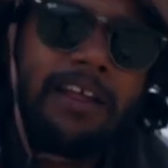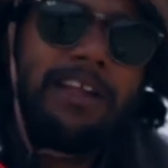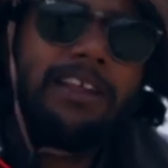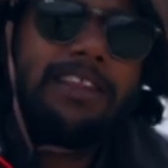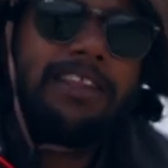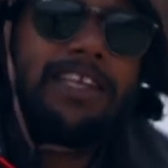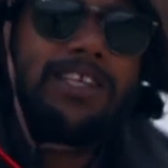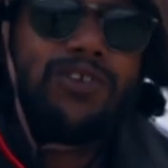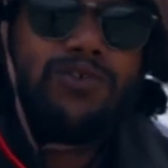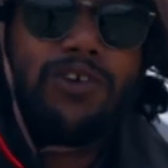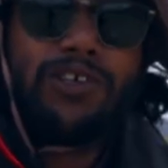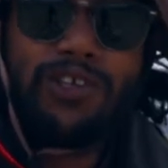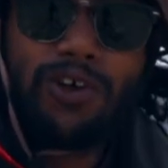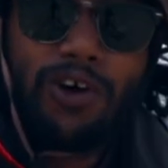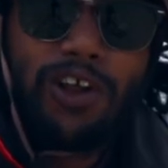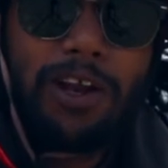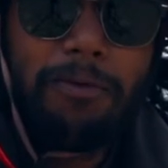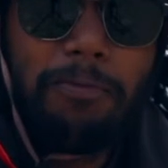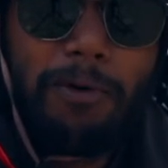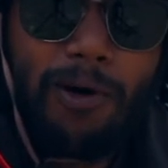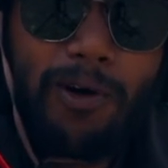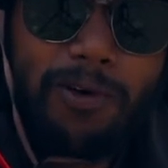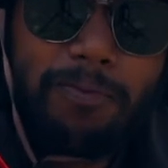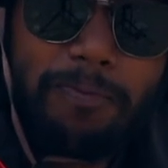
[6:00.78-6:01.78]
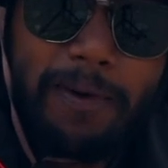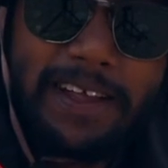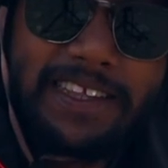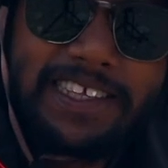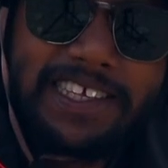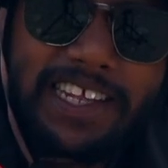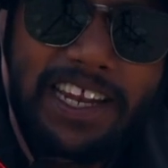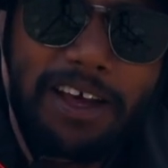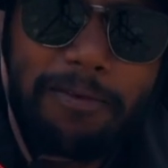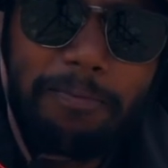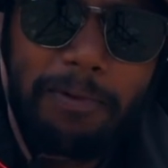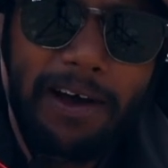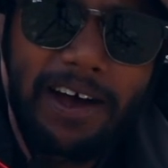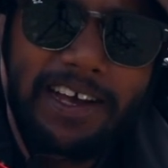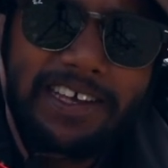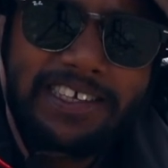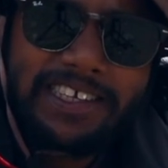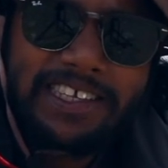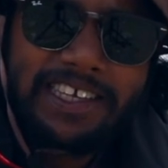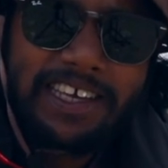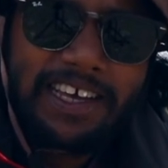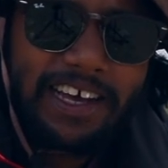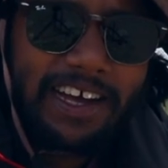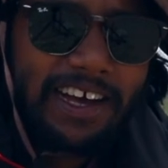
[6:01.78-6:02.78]
This was all about Pensila
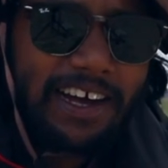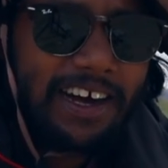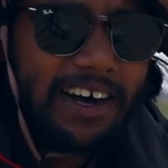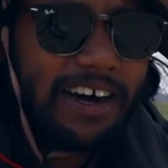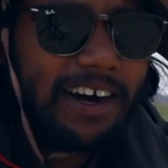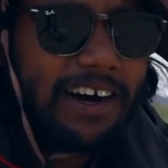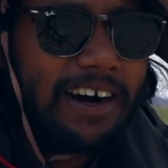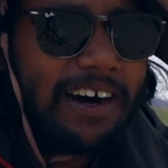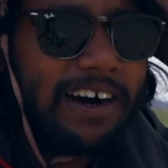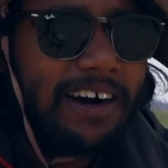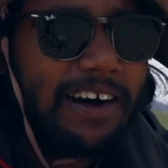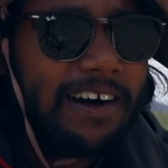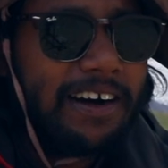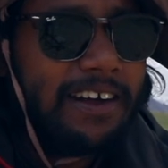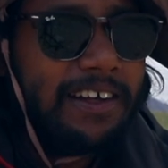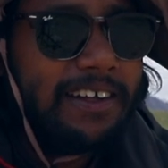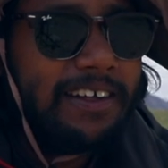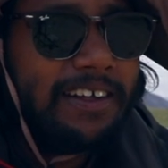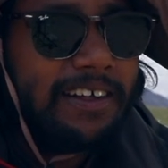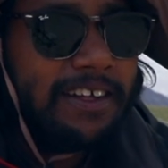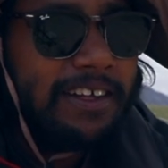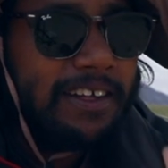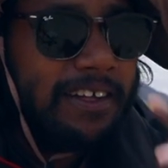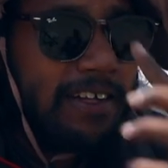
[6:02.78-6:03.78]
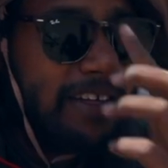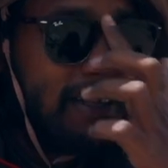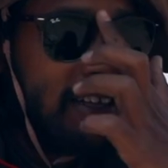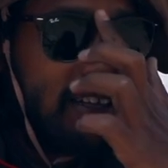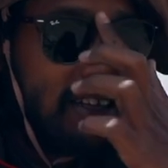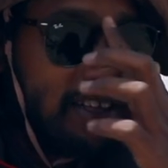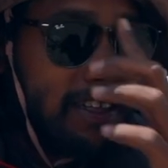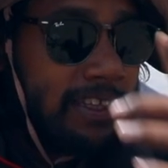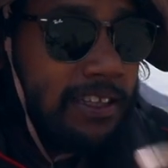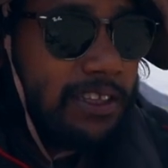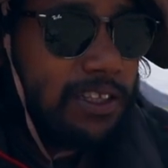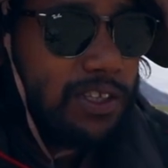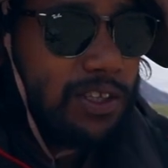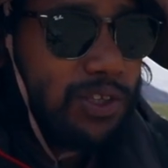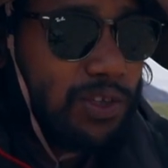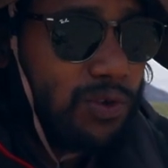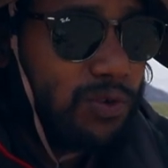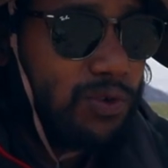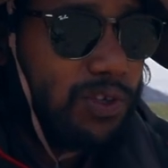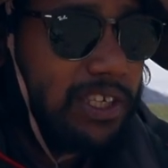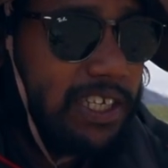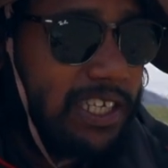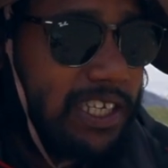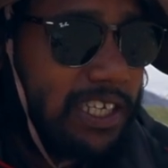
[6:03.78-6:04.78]
Pass. Uh, the
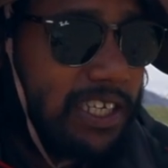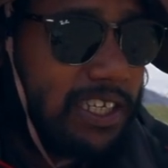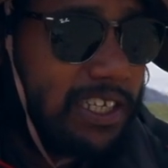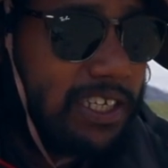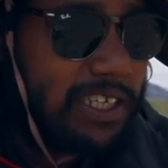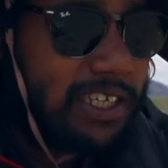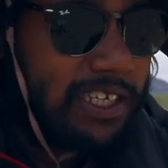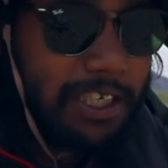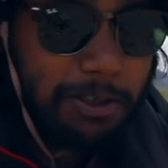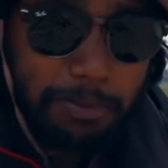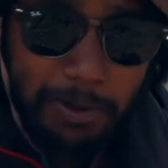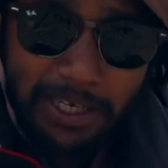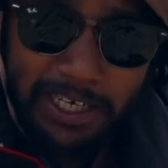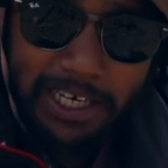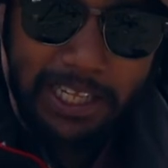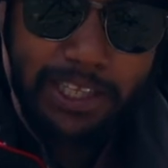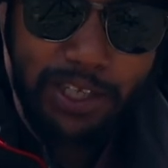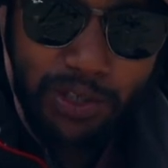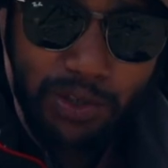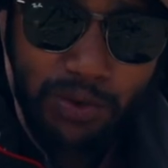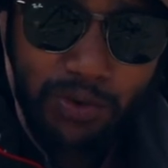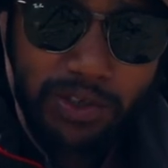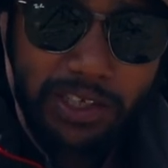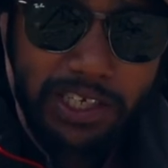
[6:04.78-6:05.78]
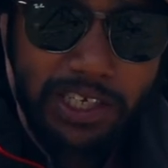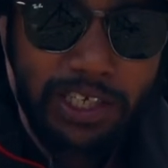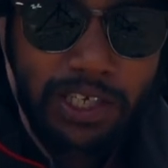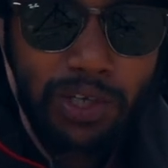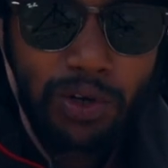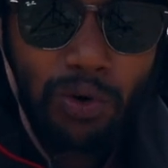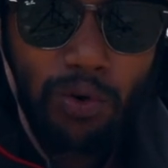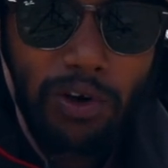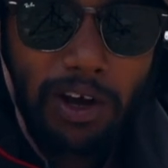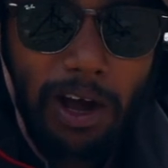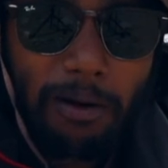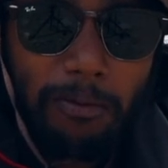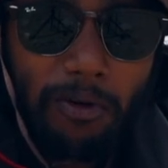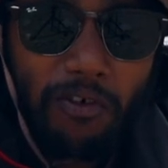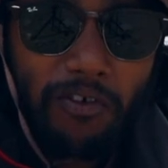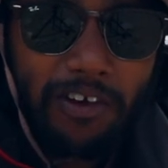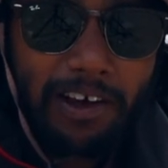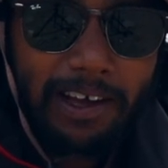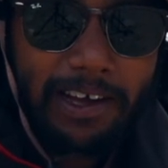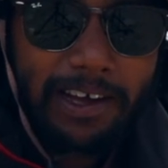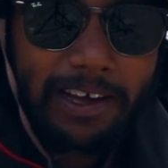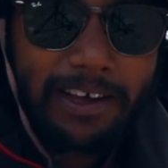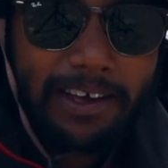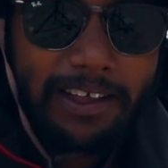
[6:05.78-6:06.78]
tourists, especially the tourists who come
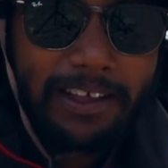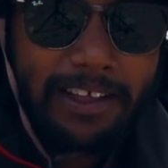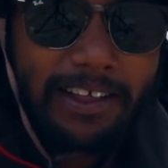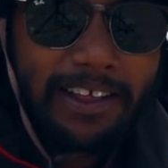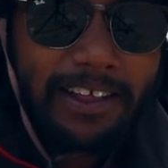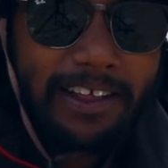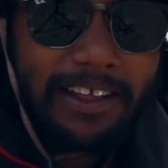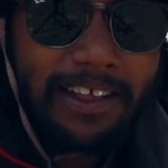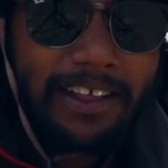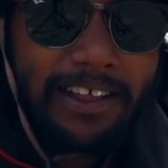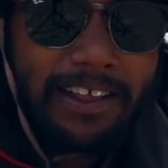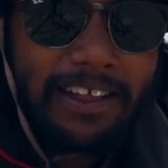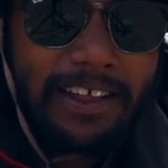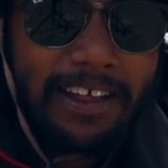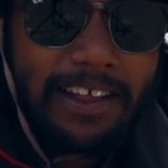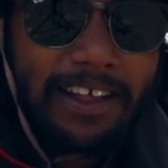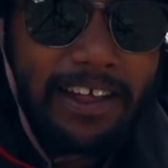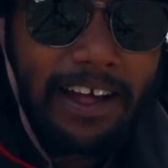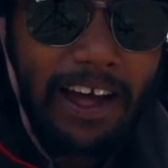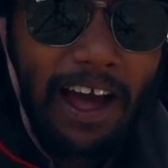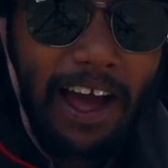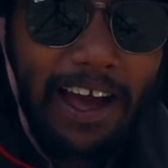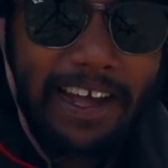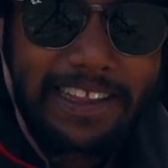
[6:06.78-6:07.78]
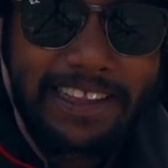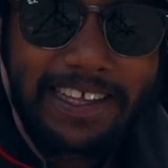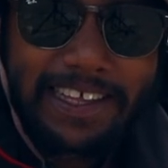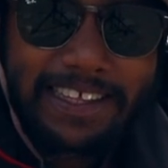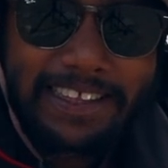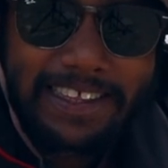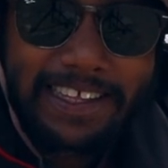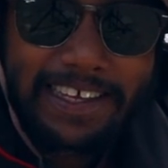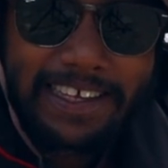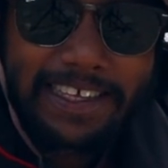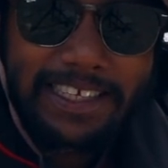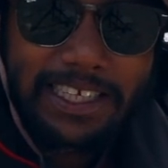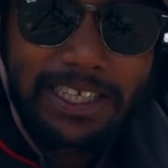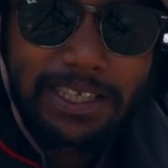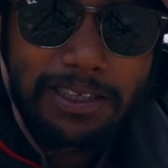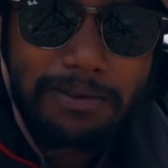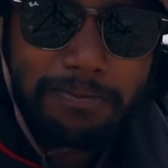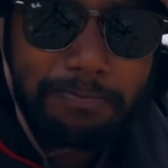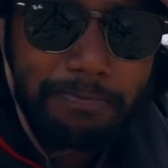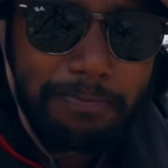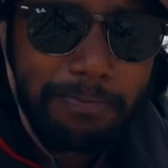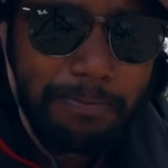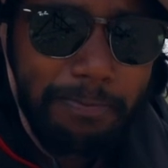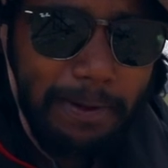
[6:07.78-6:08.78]
over here, I think they
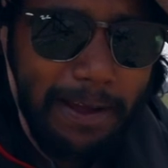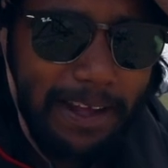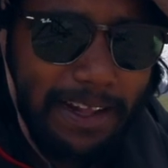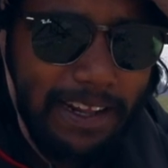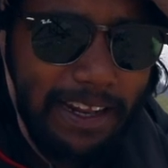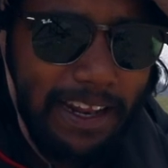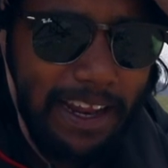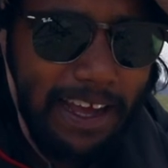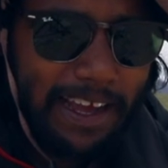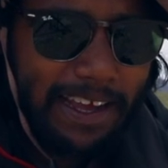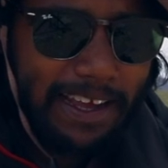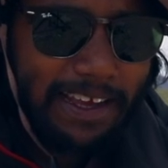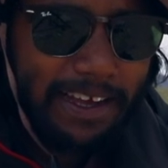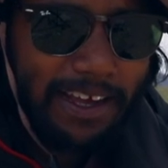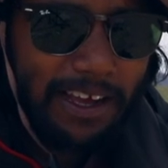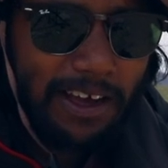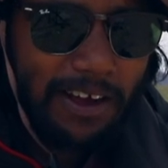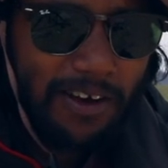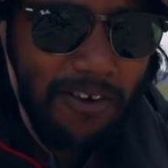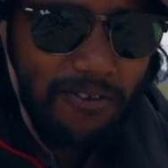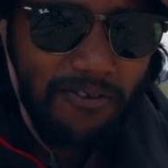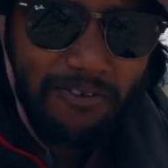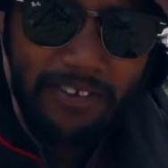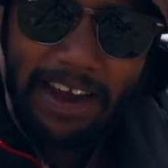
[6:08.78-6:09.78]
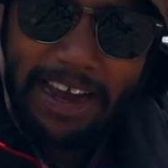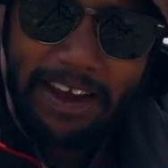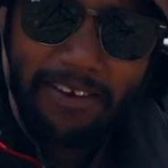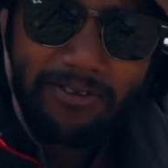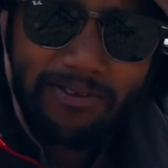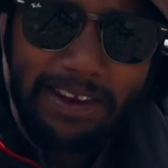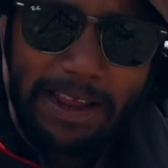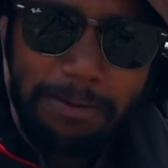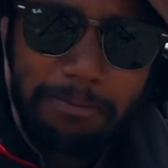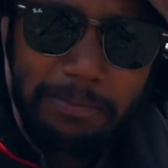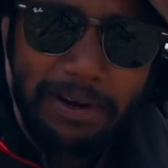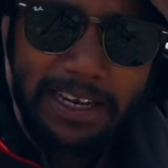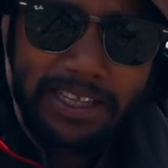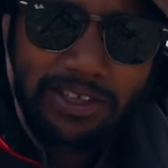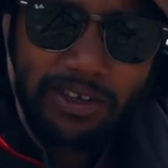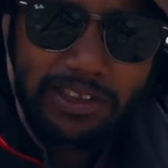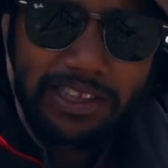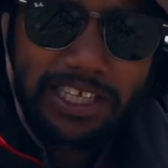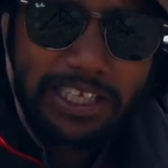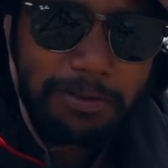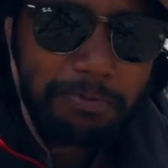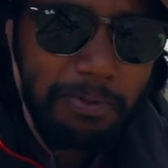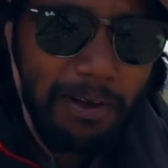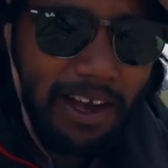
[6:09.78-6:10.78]
spend like 5-10 minutes on
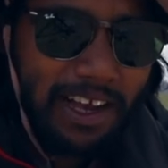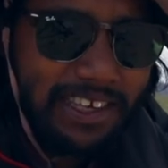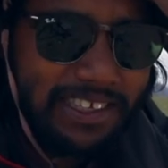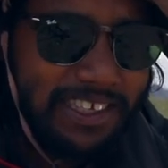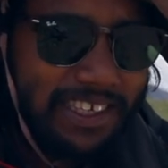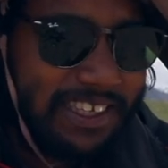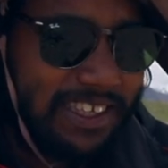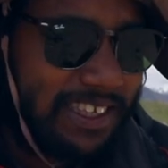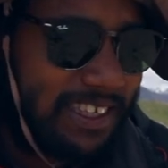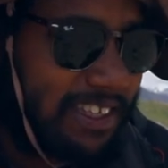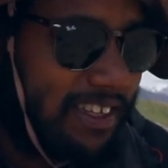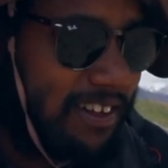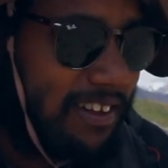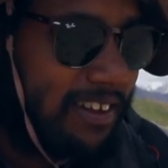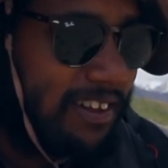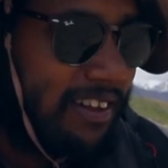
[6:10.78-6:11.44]
this pass, just